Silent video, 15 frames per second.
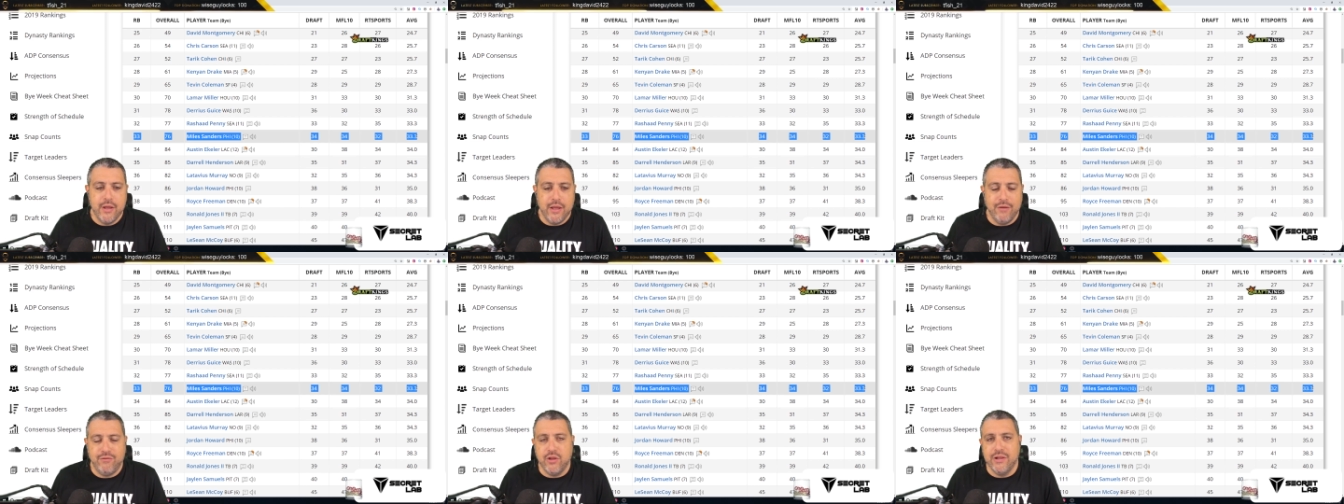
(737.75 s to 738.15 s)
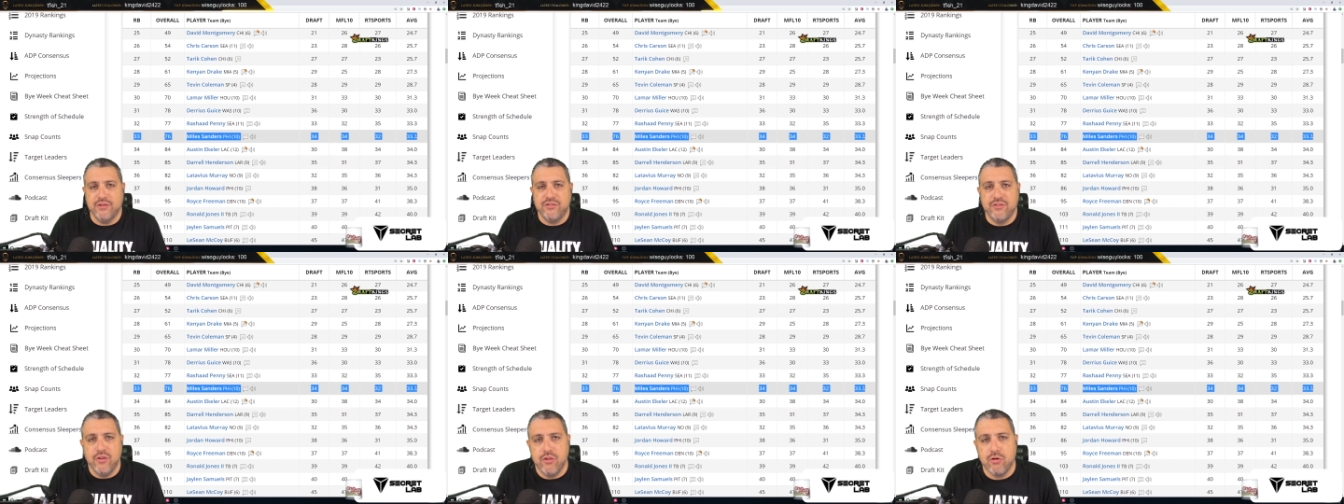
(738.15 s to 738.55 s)
If you
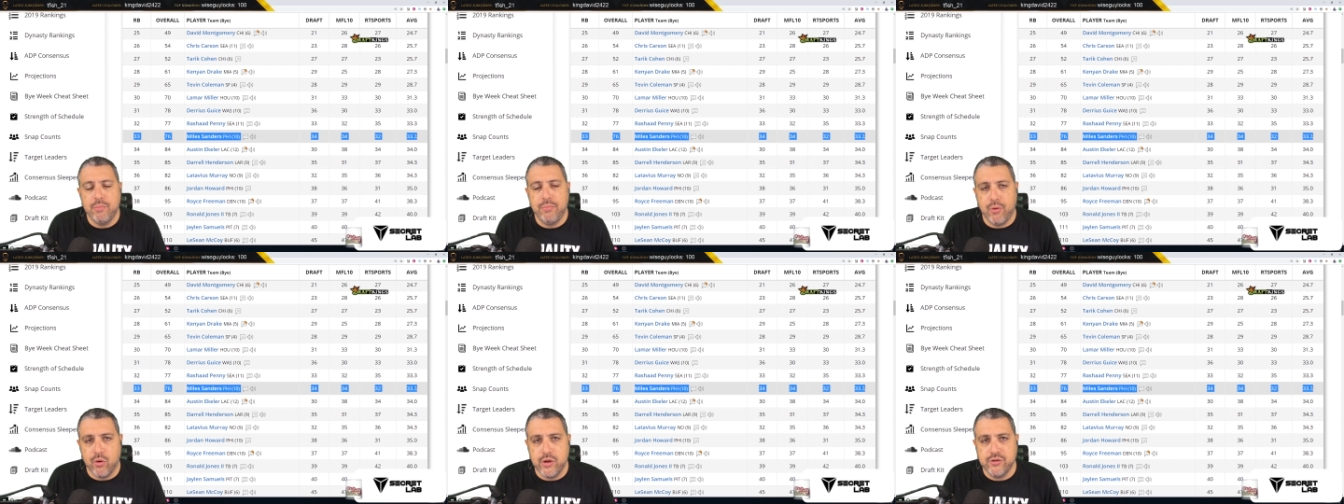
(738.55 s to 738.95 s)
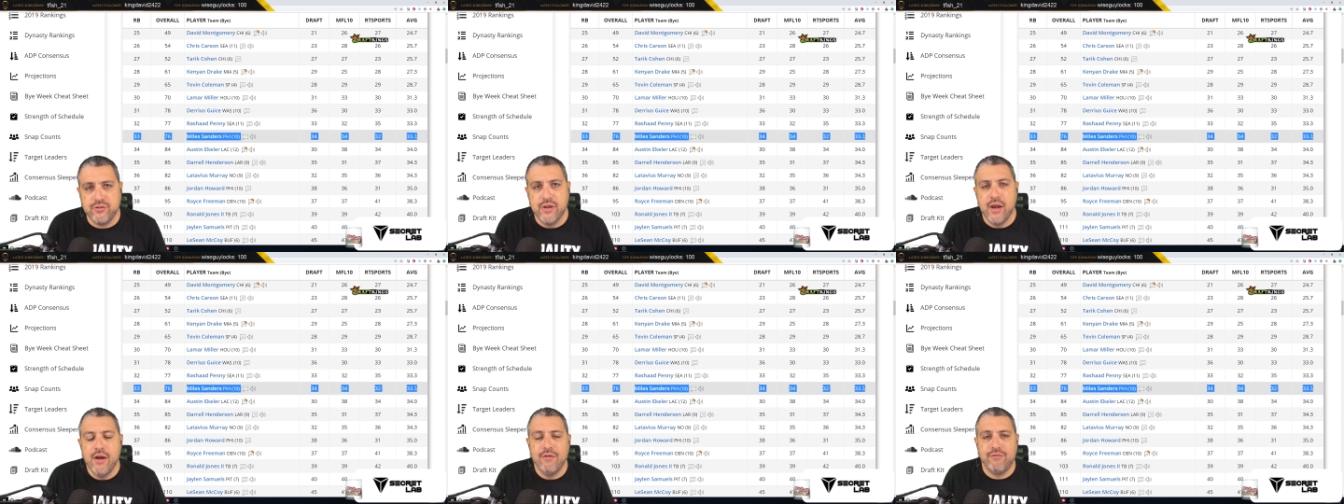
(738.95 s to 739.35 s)
listen to the reports
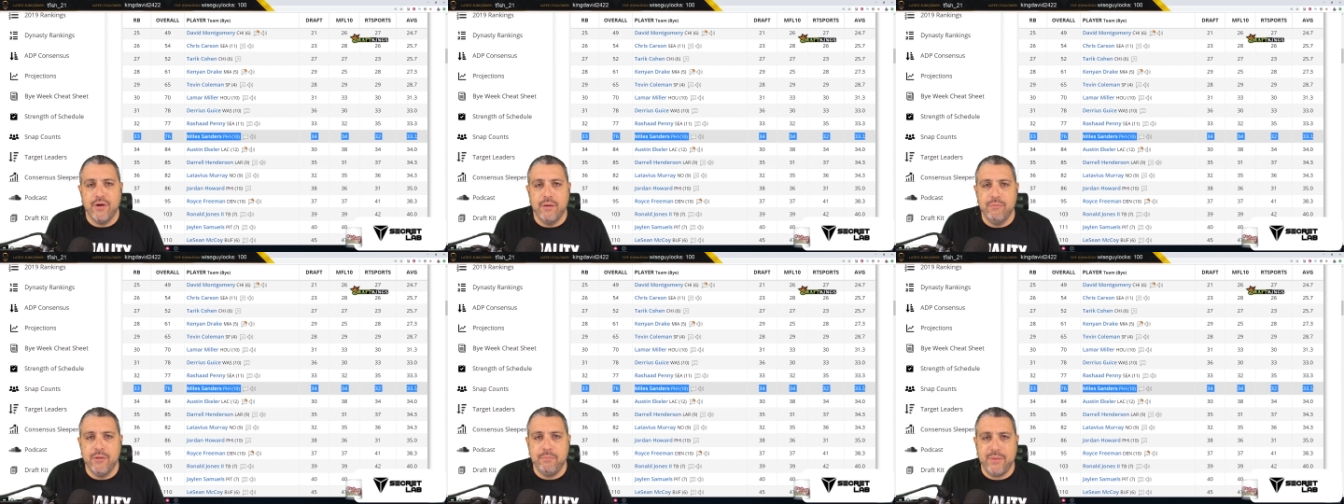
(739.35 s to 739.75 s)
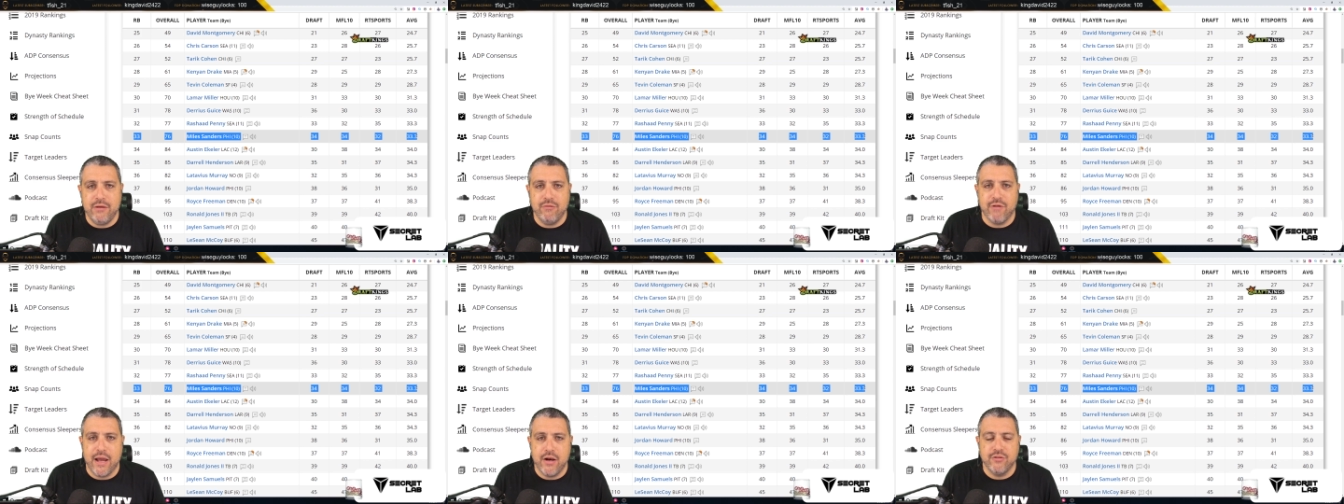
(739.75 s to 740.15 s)
from the
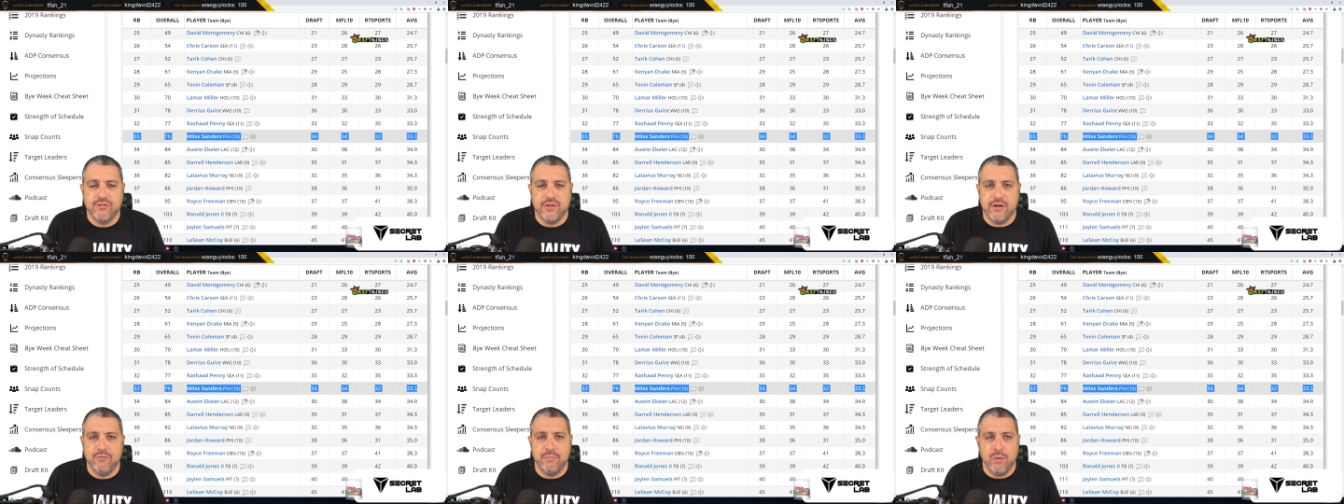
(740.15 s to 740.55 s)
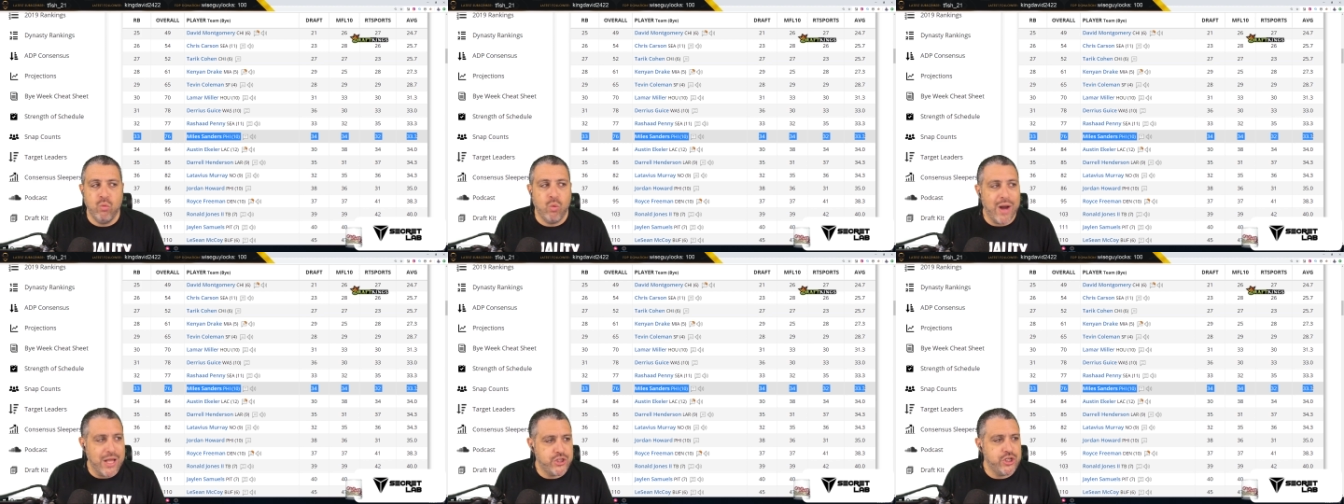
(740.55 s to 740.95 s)
beat writers that have been
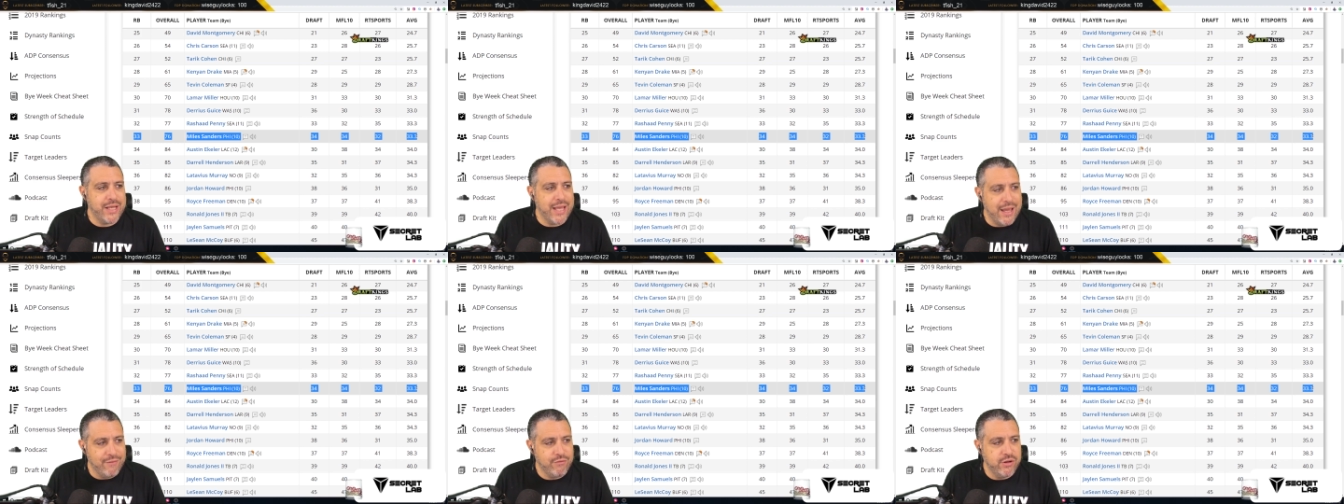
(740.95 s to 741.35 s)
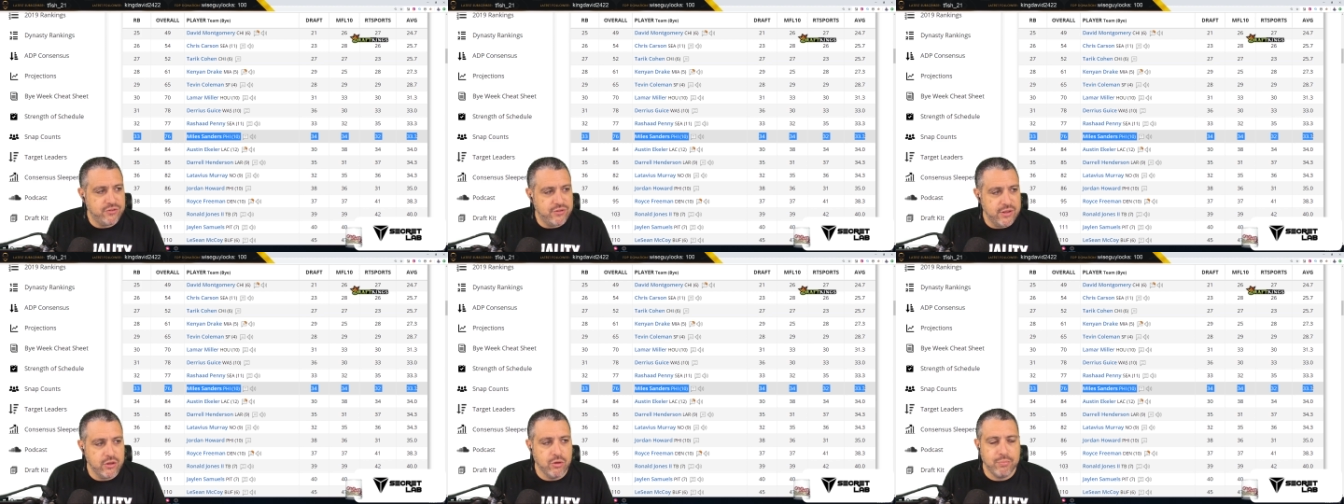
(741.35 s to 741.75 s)
watching every
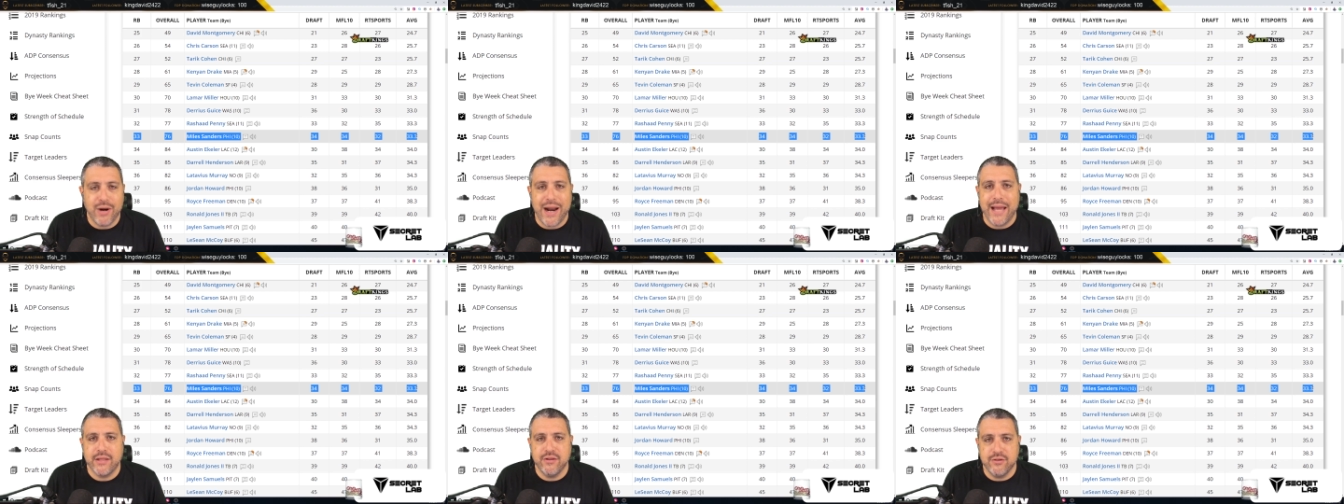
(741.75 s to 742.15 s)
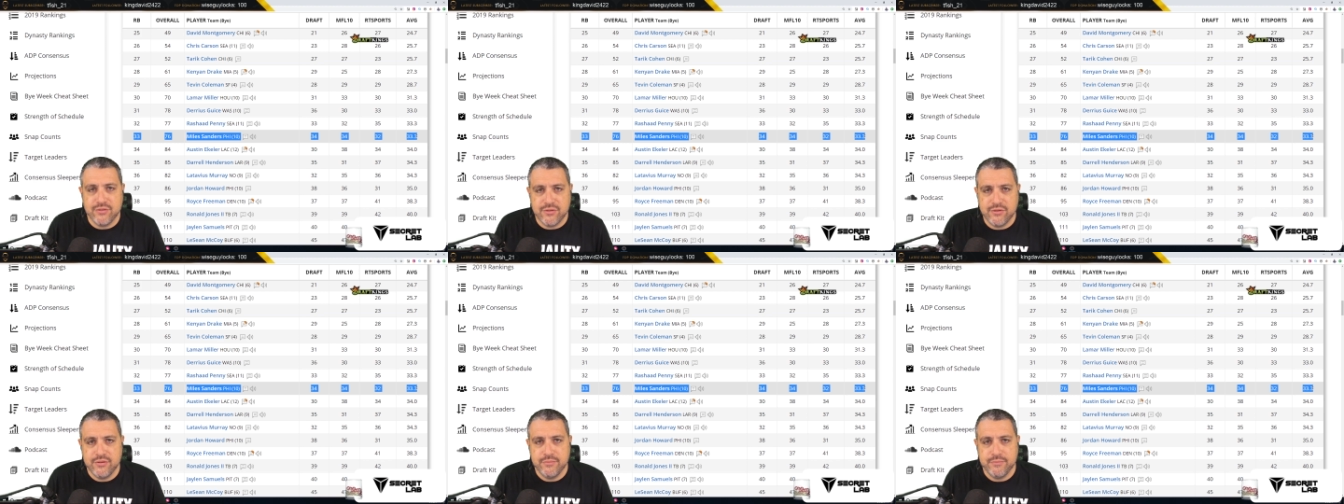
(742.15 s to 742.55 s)
single practice,